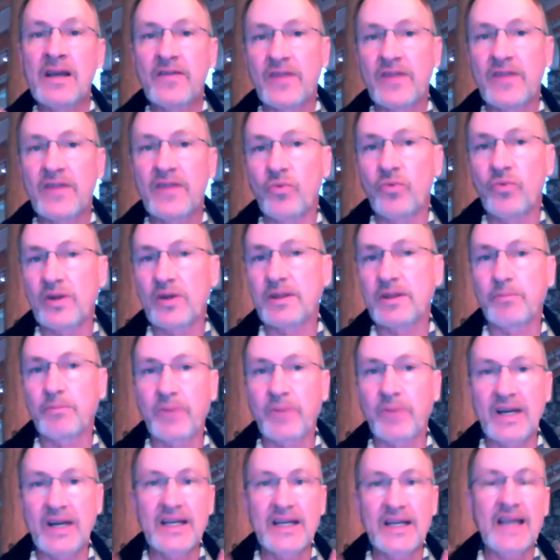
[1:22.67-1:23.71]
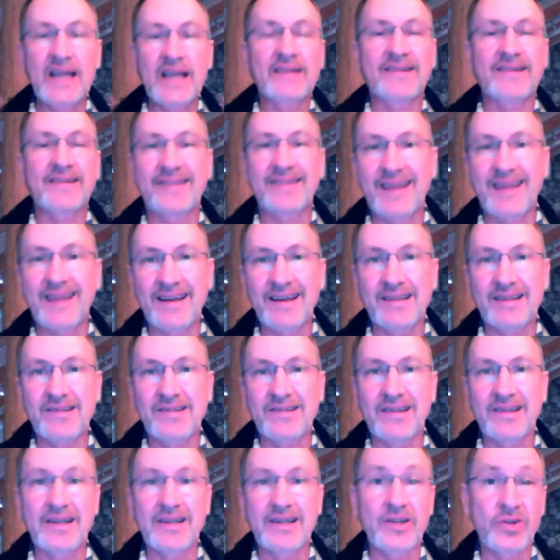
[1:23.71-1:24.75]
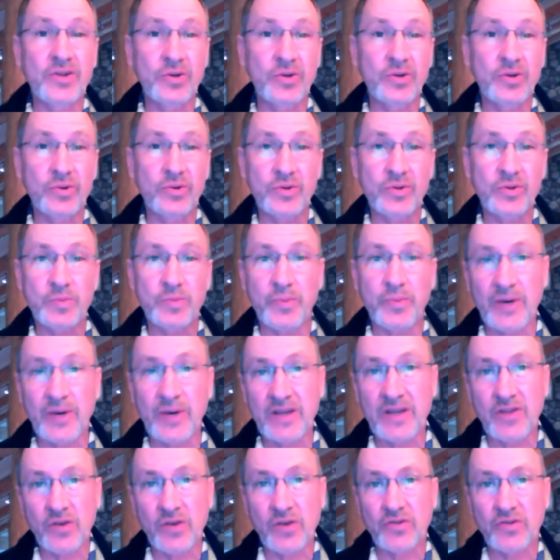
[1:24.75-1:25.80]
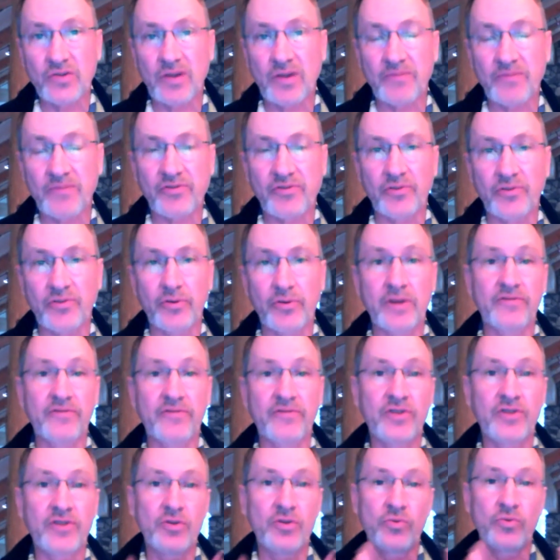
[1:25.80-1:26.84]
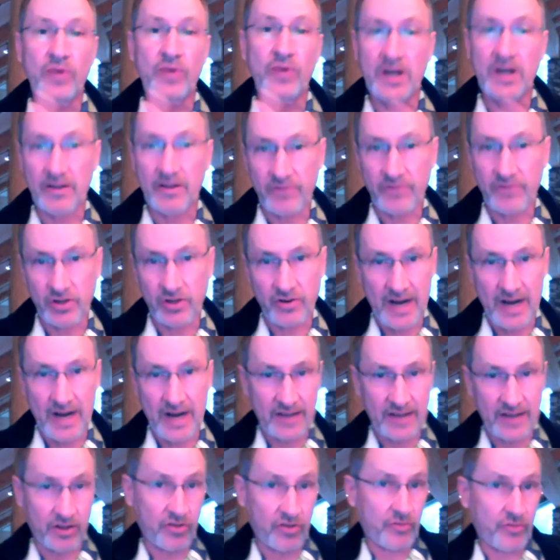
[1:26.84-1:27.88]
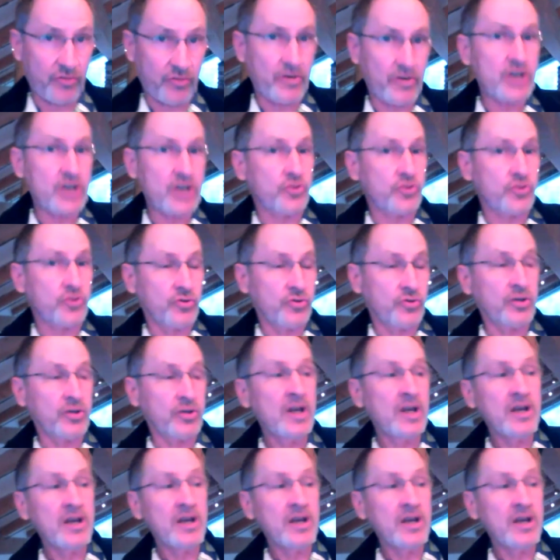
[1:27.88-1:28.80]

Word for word: then what the brain has a tendency to do is bring those up for review whenever you're at the threshold